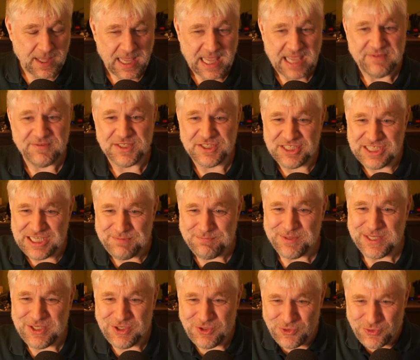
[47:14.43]
have a
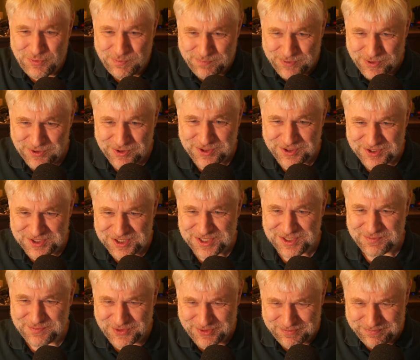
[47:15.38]
GPU per
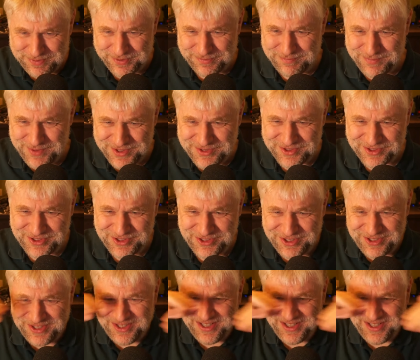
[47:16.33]
customer per model,